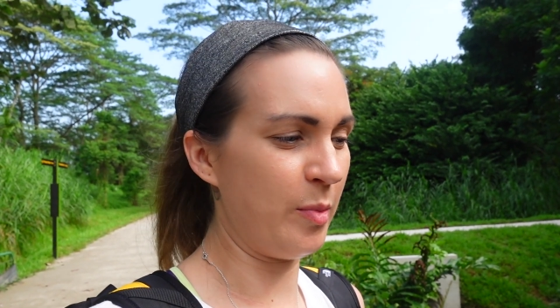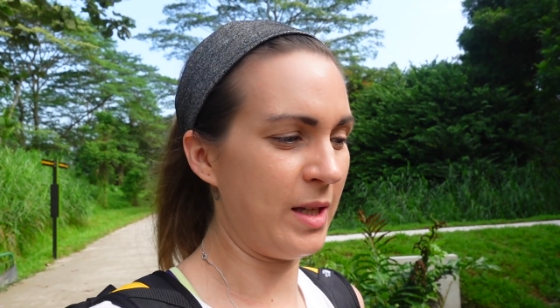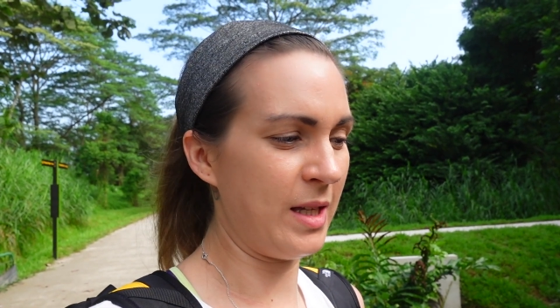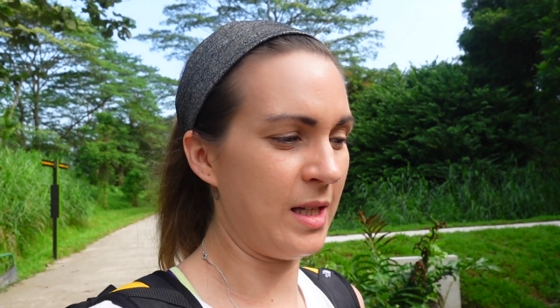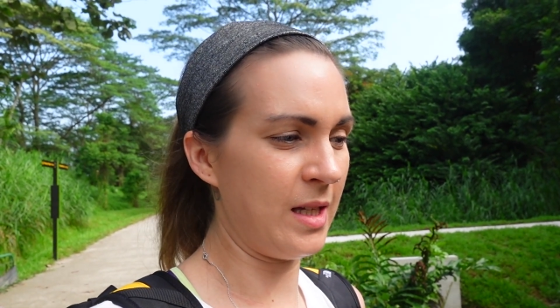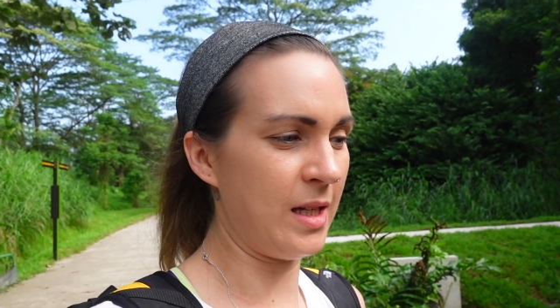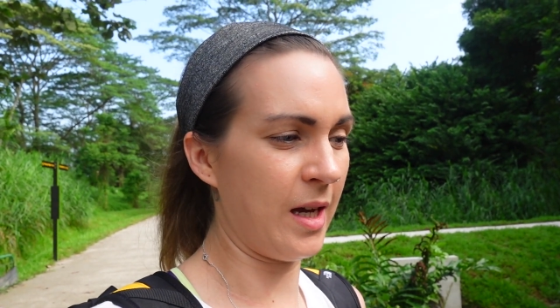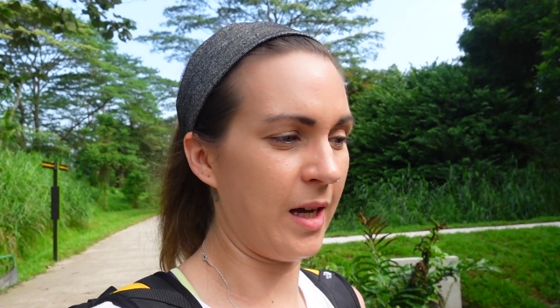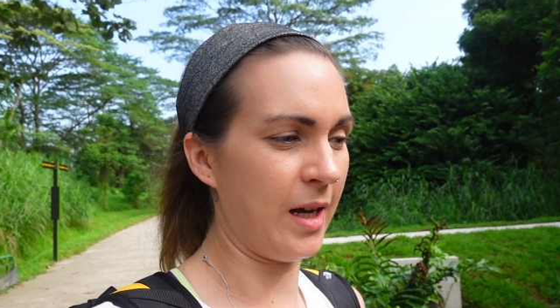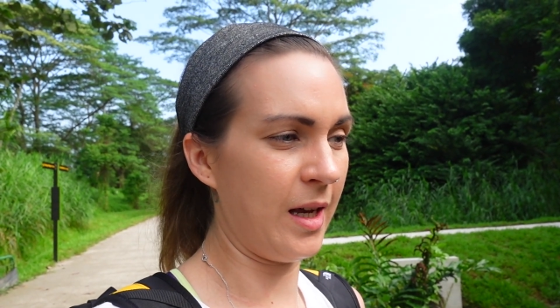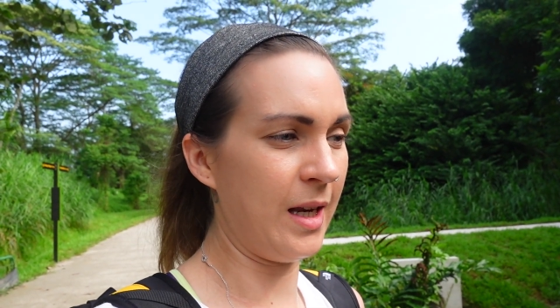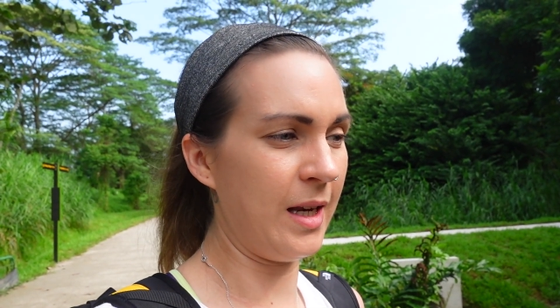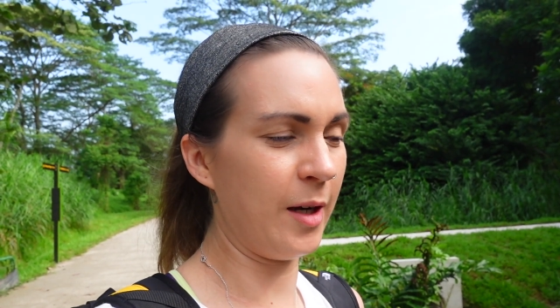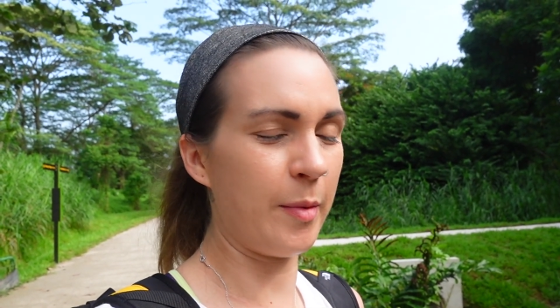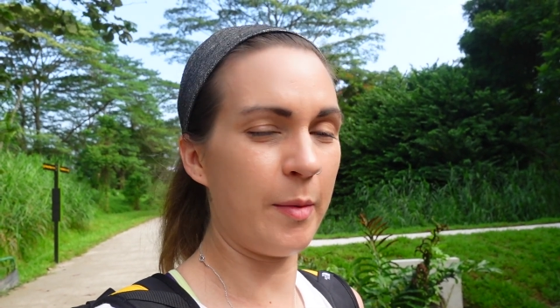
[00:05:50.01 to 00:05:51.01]
be a
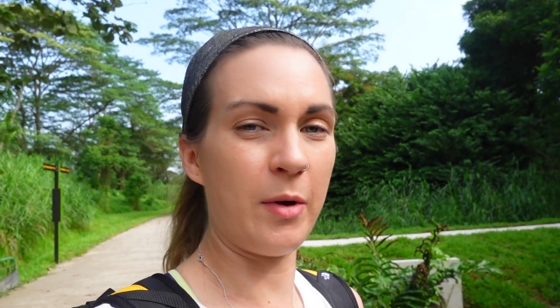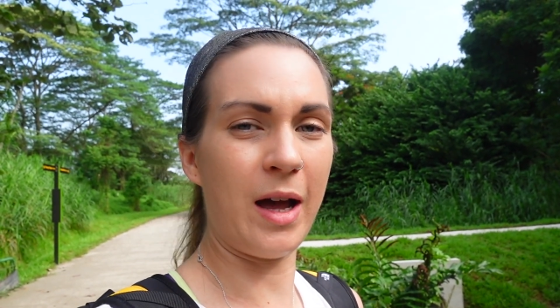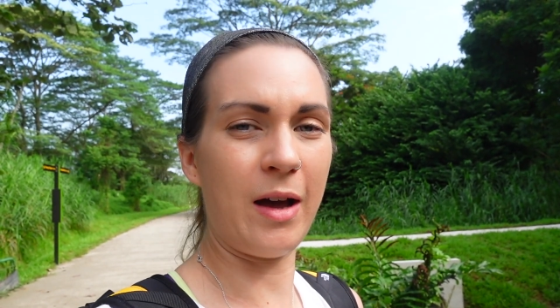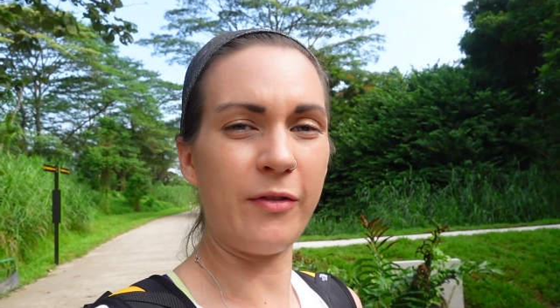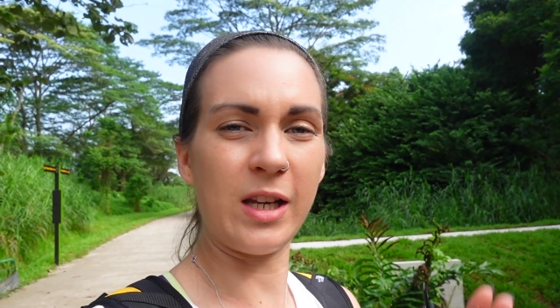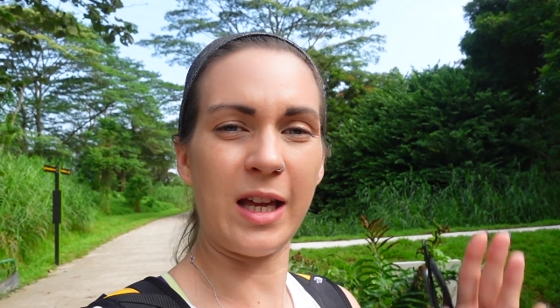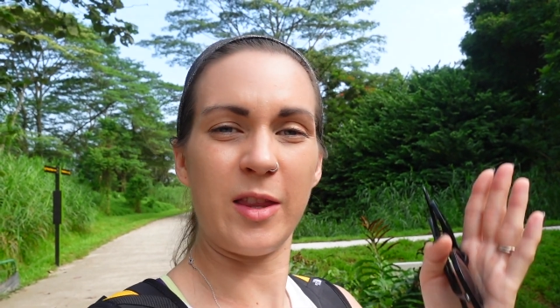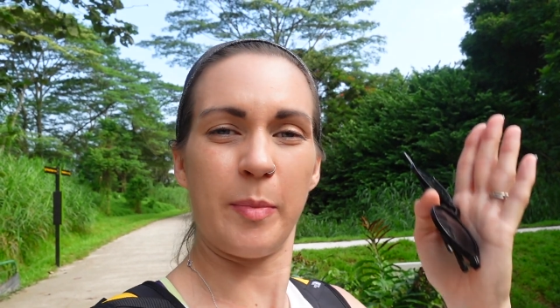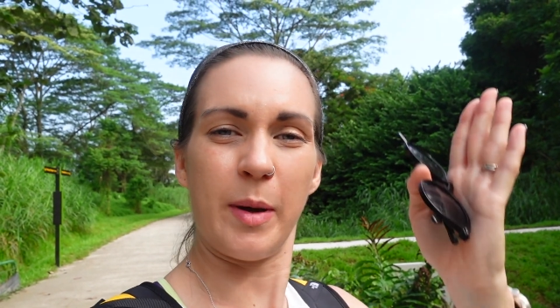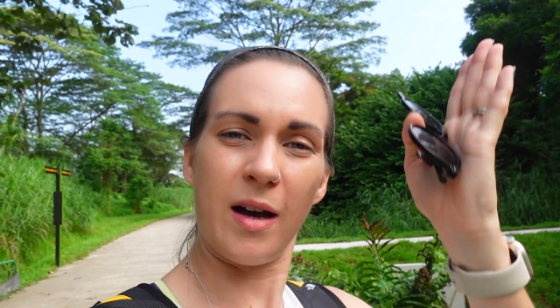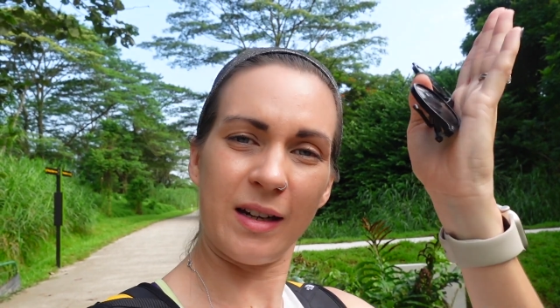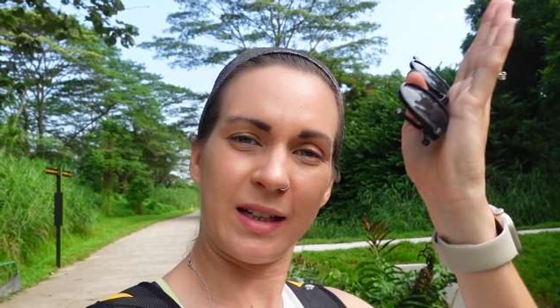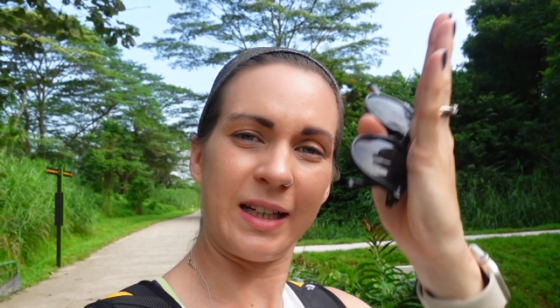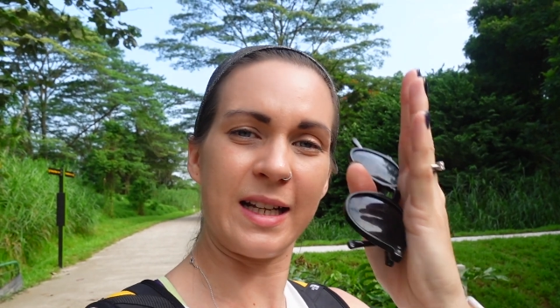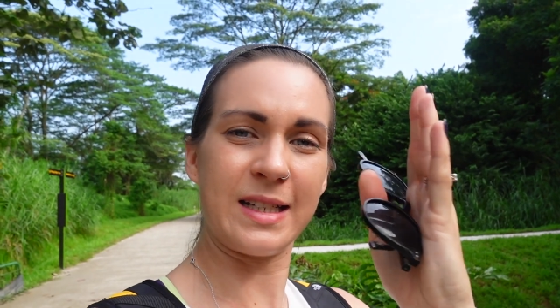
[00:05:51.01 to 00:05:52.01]
little bit more helpful, like the
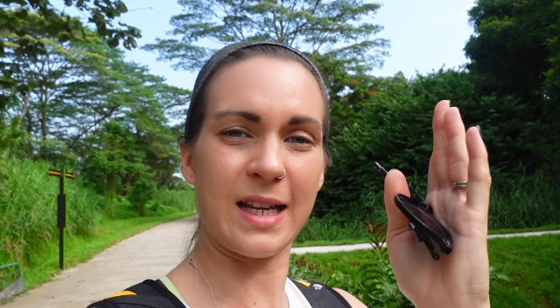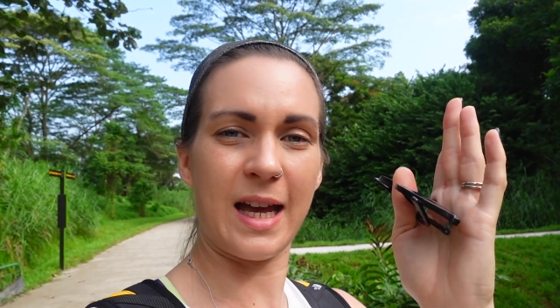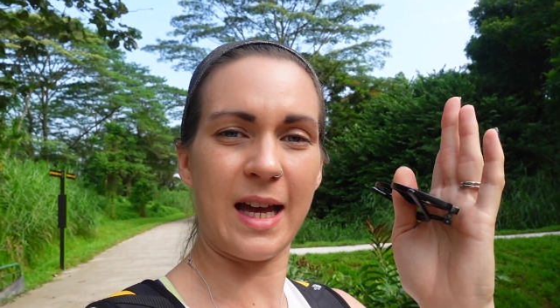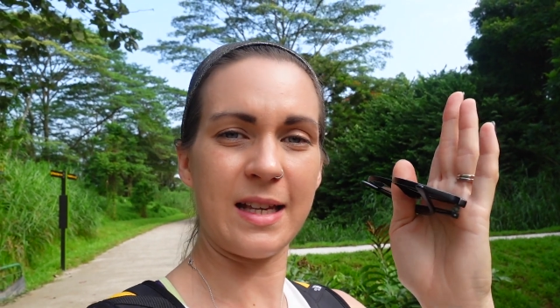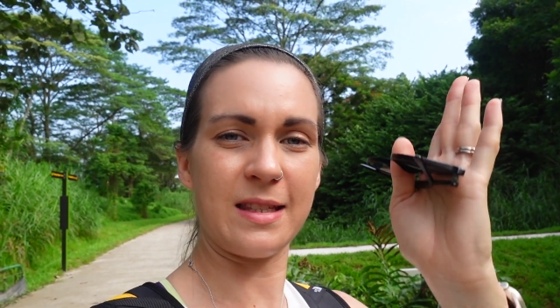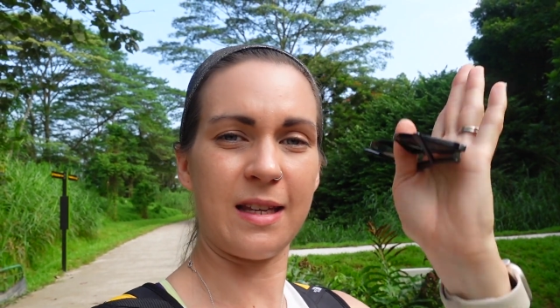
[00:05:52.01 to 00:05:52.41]
Park Connector has.